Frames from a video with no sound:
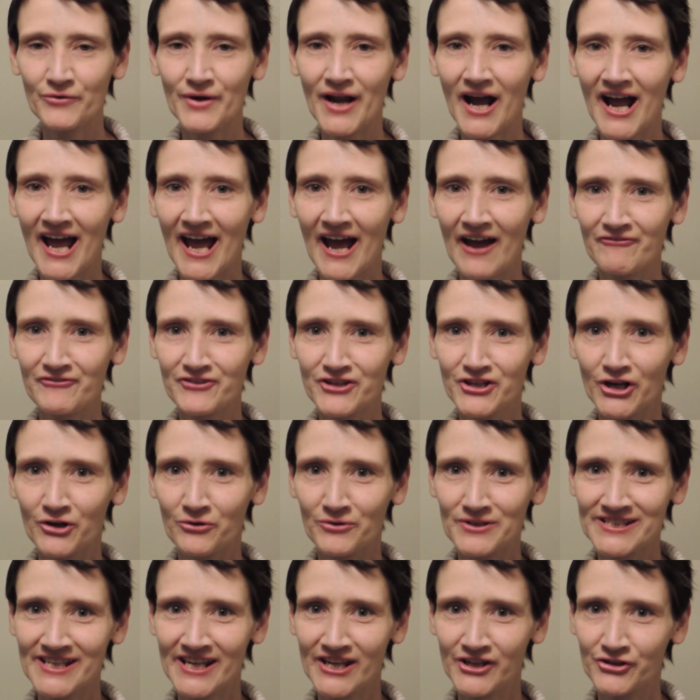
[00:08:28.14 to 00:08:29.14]
not have to
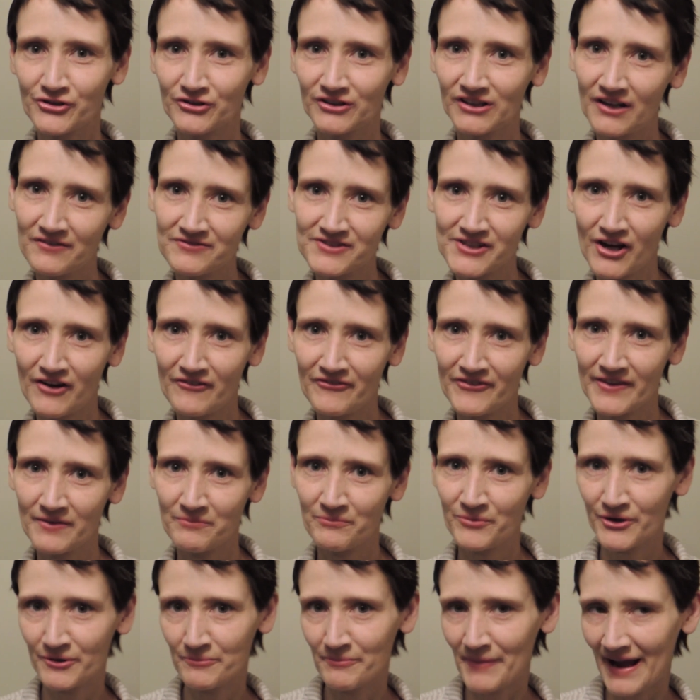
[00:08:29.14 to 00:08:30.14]
go and take your gloves off and
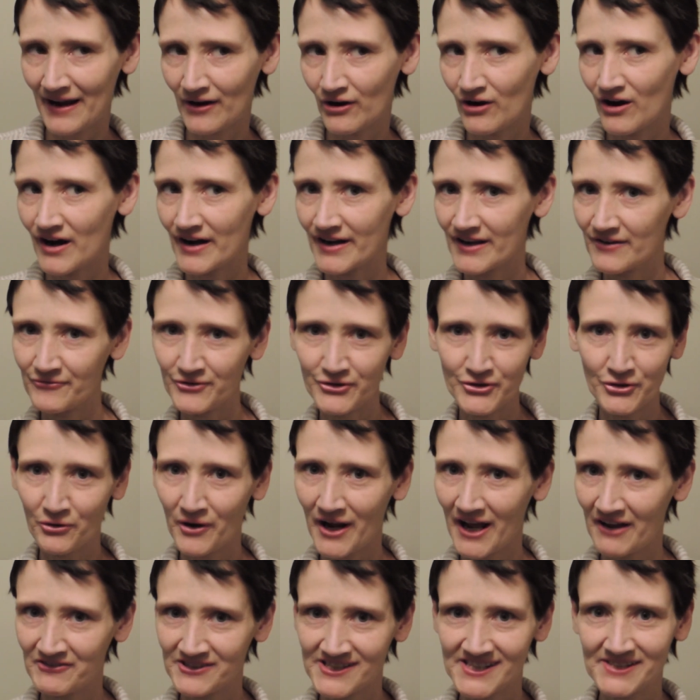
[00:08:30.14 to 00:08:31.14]
then put them back on. If you
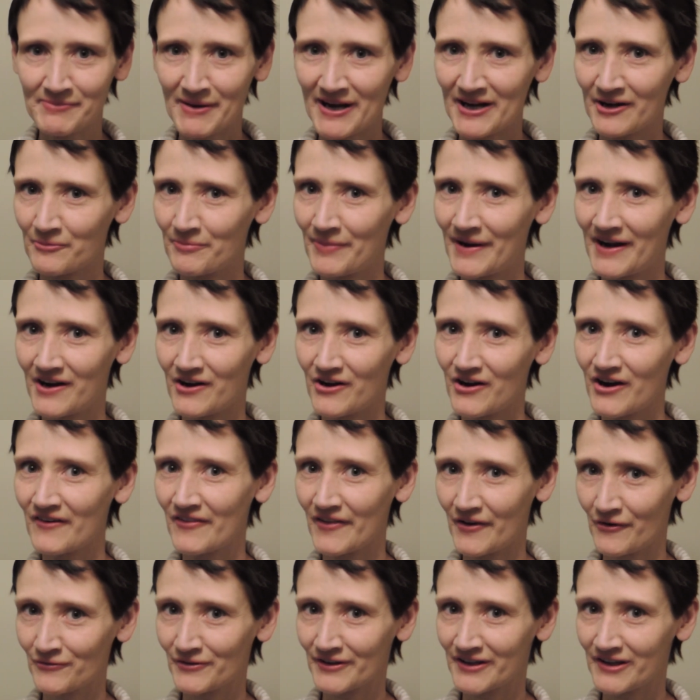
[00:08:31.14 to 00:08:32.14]
don't have a spare
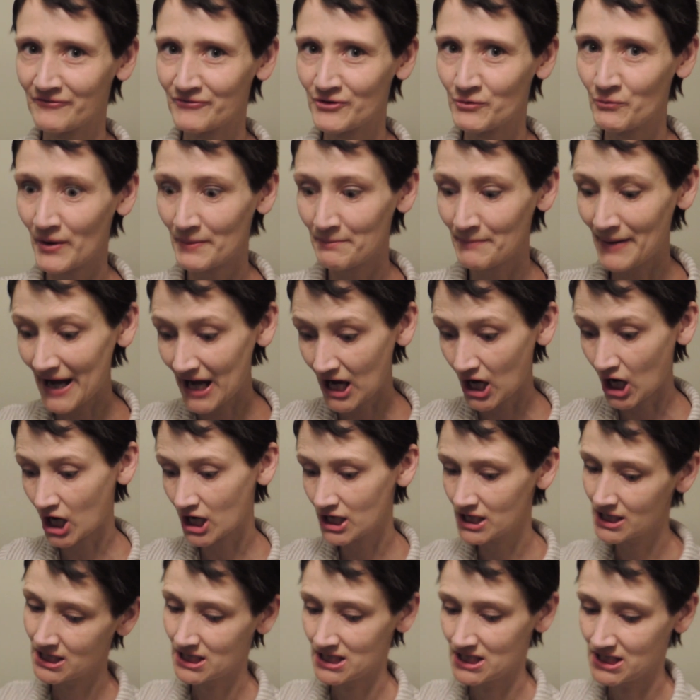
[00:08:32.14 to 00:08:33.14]
pair, they only give you 1
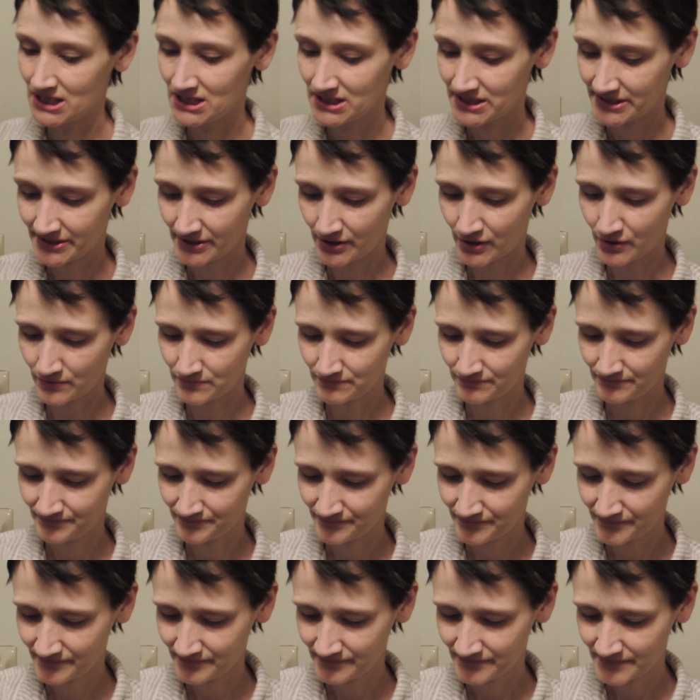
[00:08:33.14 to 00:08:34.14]
pair. So
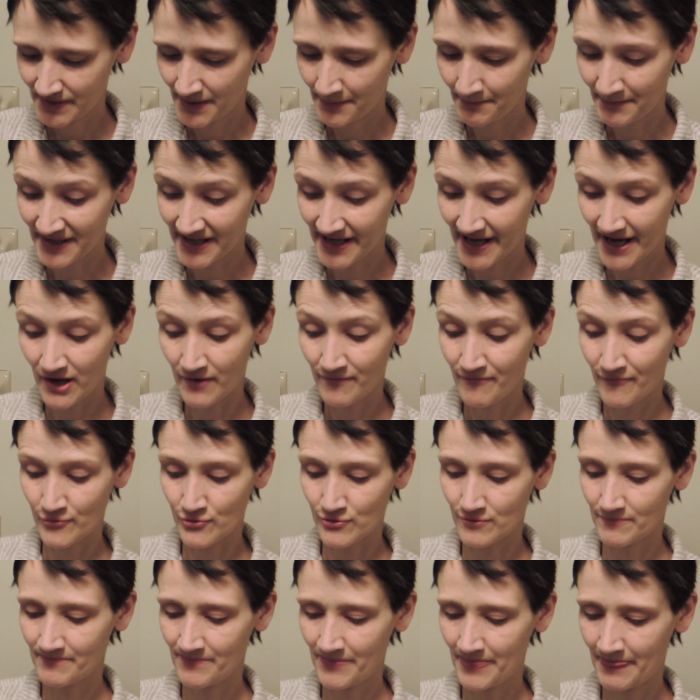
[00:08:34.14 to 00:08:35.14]
be
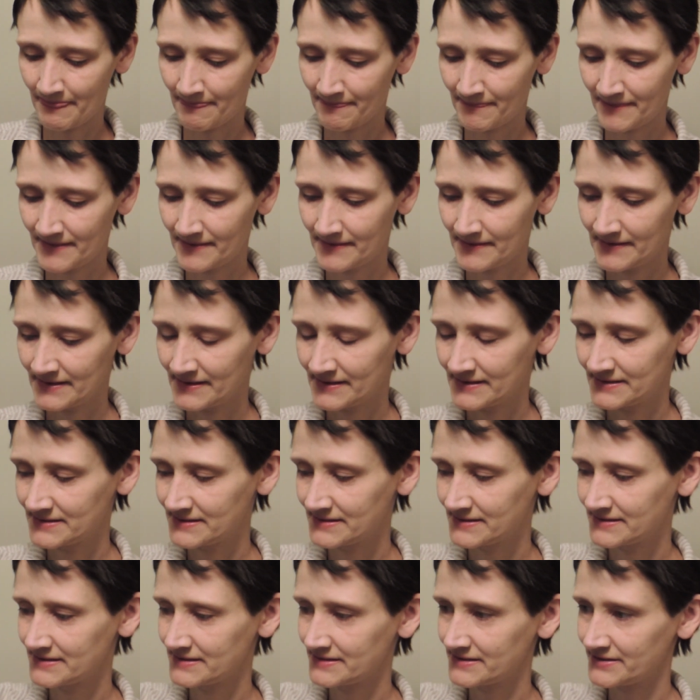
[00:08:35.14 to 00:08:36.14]
careful.
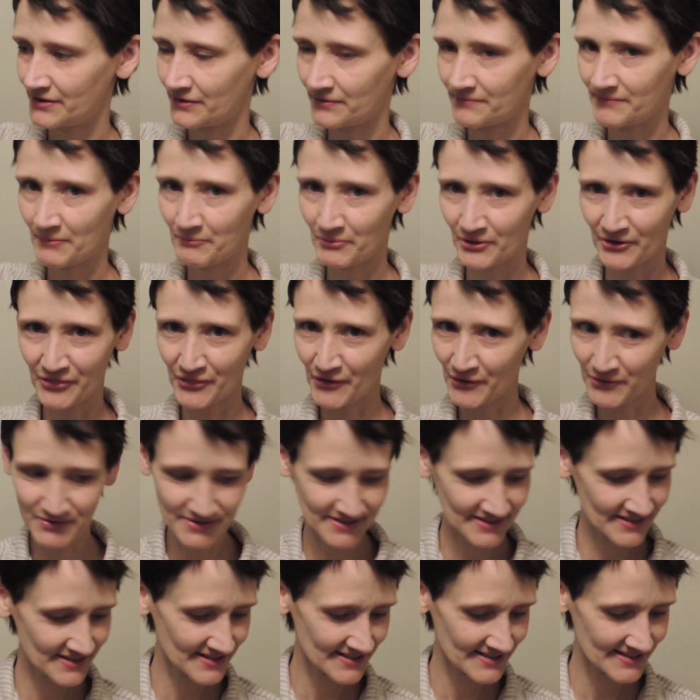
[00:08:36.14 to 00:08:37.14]
I'll put
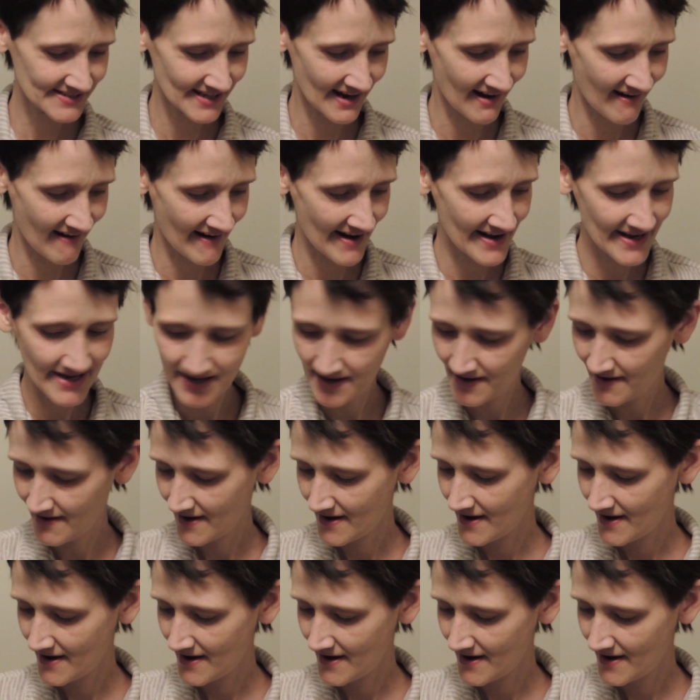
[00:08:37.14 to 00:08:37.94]
those to the side.